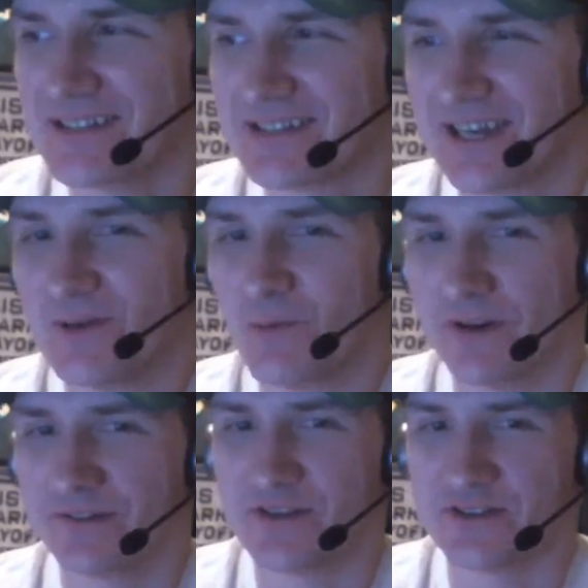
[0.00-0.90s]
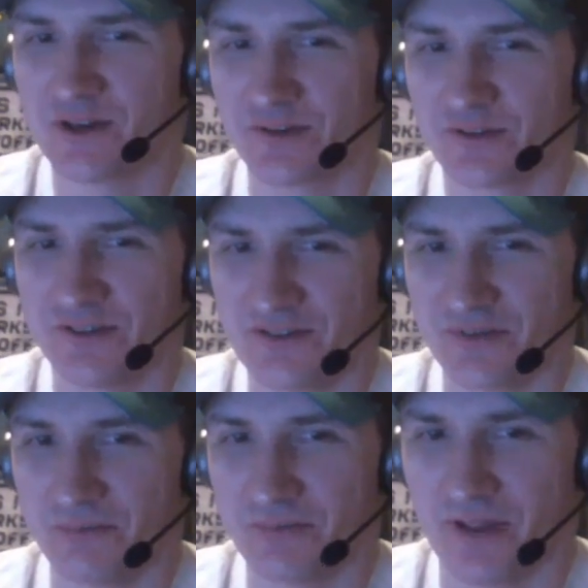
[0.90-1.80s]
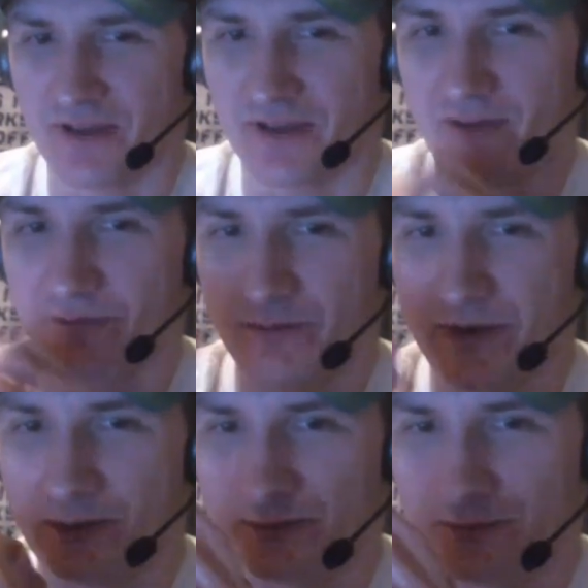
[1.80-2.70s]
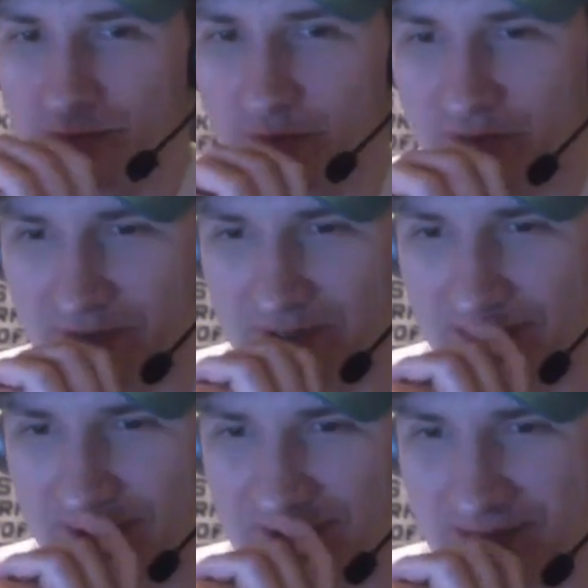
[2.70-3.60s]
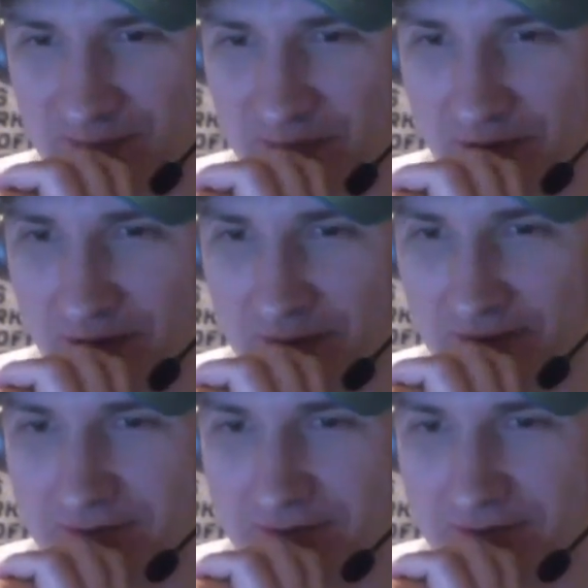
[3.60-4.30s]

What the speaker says: just kind of want the Sharks to just have the microphone for the entire 7th round.